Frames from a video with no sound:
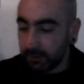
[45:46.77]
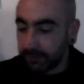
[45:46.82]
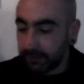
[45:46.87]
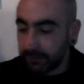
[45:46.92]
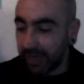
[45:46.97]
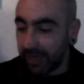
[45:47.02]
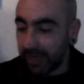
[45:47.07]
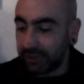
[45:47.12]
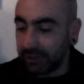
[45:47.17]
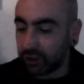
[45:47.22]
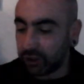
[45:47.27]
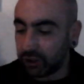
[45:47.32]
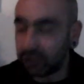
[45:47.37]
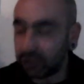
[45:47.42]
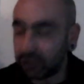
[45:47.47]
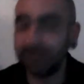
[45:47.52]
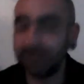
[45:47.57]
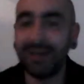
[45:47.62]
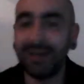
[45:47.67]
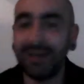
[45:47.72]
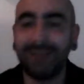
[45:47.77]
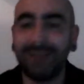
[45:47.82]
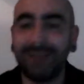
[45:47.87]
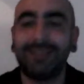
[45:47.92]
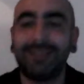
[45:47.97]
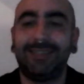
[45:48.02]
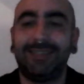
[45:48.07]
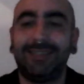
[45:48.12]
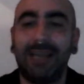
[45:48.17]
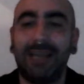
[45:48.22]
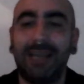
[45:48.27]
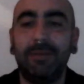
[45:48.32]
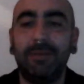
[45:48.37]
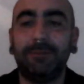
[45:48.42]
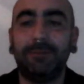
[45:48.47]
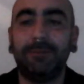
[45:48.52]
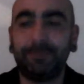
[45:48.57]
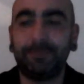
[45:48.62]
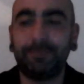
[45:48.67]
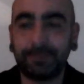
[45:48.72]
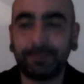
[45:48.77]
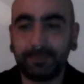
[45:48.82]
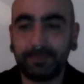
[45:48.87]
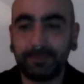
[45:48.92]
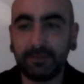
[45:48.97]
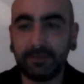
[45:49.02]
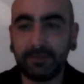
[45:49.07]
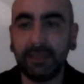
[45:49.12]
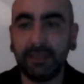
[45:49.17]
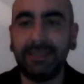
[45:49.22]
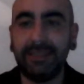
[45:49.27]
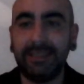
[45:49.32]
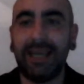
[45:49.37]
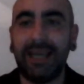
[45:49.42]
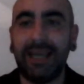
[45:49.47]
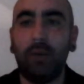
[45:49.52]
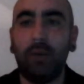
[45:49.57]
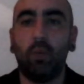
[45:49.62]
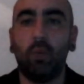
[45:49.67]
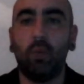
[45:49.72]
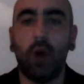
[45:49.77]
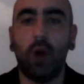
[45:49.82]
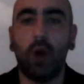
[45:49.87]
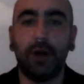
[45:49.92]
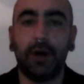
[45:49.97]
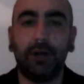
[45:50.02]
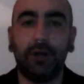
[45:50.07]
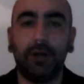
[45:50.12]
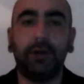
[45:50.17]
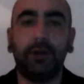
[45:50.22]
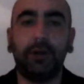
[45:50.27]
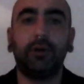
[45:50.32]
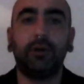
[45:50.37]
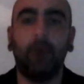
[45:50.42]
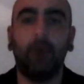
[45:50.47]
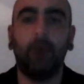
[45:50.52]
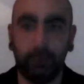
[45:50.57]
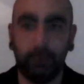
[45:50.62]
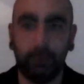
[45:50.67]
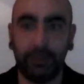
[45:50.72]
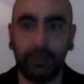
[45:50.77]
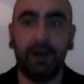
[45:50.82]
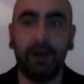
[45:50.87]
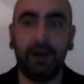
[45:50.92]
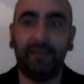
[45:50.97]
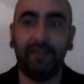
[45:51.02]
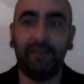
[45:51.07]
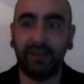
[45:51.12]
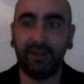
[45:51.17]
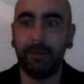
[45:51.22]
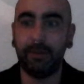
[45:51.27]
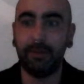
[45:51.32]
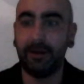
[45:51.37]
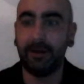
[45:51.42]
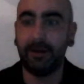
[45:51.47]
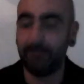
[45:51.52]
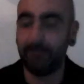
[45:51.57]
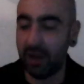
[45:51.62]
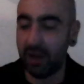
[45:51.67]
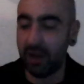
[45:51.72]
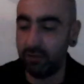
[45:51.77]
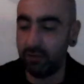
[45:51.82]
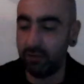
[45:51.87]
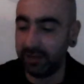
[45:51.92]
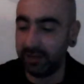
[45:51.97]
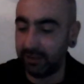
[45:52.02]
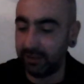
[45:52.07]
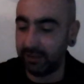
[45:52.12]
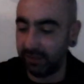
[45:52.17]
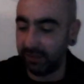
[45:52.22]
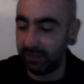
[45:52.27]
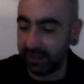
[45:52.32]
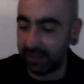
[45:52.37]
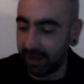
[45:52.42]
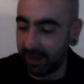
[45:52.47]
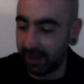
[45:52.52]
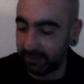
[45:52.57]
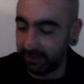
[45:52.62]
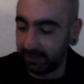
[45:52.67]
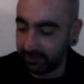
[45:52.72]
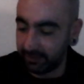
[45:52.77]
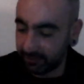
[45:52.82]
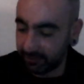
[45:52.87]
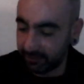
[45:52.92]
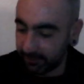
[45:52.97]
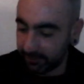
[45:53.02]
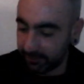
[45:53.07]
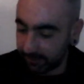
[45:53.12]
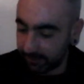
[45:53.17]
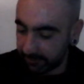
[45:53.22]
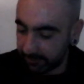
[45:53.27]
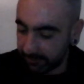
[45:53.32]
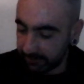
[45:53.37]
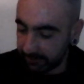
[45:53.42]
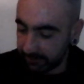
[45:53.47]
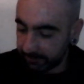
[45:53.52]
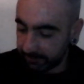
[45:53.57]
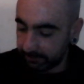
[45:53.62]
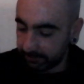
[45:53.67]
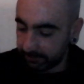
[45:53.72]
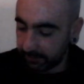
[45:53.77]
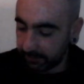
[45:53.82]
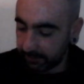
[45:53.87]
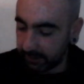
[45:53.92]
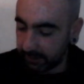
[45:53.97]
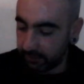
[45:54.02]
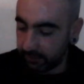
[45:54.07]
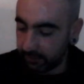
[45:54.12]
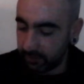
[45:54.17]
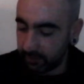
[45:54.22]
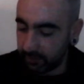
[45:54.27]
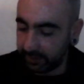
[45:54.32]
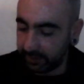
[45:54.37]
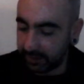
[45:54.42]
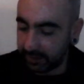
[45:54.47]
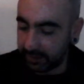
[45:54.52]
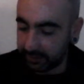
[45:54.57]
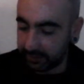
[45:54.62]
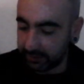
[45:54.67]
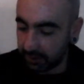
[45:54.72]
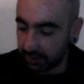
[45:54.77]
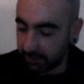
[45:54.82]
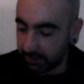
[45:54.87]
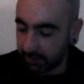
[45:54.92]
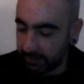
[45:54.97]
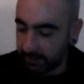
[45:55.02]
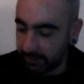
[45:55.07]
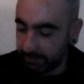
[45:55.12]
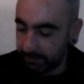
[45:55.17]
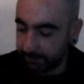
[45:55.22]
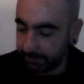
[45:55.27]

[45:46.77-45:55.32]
I just can't seem to get water cold enough at the minute. I really, really can't. I don't know what that's all about.